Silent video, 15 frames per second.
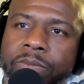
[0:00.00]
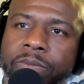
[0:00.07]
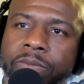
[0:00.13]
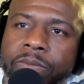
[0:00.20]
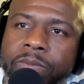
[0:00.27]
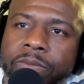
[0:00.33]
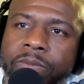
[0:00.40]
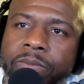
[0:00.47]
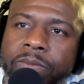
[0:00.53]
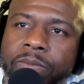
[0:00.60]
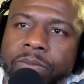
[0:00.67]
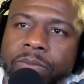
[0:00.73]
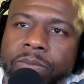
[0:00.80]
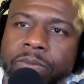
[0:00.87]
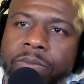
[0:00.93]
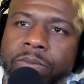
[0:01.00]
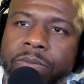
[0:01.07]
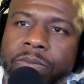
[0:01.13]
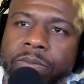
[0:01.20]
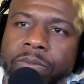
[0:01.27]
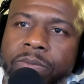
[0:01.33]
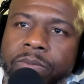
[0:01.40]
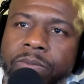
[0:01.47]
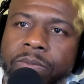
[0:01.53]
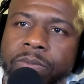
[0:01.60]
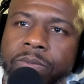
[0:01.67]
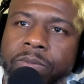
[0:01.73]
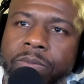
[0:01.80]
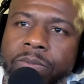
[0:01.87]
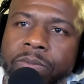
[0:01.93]

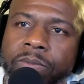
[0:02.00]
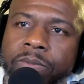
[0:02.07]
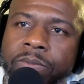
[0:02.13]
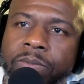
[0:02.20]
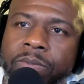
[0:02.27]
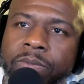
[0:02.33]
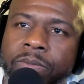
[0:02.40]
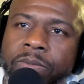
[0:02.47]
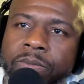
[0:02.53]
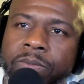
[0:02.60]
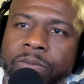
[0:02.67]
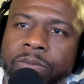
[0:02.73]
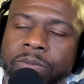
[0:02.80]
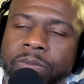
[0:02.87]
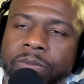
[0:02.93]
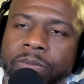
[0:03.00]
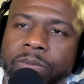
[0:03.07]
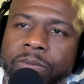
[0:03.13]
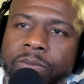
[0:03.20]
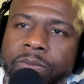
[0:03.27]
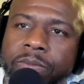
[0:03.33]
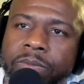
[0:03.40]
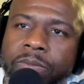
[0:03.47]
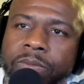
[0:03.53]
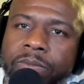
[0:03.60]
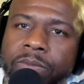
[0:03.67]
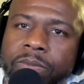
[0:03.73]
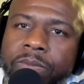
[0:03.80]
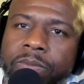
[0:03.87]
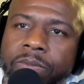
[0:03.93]

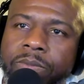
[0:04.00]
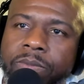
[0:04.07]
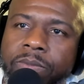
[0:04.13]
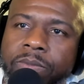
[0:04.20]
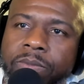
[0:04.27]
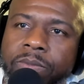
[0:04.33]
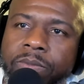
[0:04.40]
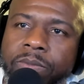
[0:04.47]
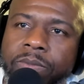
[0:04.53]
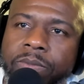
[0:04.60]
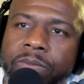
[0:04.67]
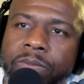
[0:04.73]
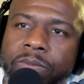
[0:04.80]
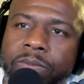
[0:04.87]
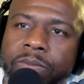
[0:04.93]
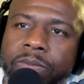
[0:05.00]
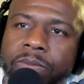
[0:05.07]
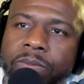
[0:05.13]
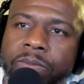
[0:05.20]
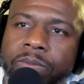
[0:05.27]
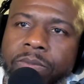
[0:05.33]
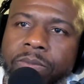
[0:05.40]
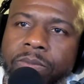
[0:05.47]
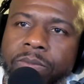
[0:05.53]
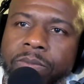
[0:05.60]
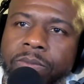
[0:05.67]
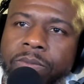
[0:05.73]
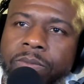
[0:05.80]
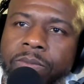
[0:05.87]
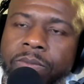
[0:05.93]

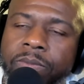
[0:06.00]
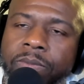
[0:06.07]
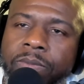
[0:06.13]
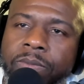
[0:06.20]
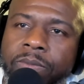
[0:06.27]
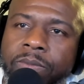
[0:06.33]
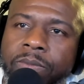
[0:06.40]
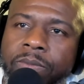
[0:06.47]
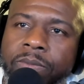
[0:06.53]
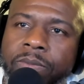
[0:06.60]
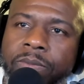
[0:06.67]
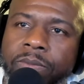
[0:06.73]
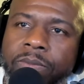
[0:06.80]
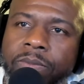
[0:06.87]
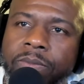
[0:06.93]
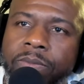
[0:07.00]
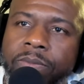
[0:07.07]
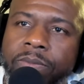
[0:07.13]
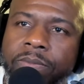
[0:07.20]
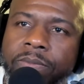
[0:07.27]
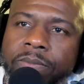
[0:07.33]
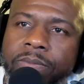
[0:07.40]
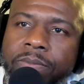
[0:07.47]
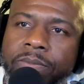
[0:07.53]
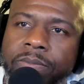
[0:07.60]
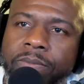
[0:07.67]
This person isn't speaking.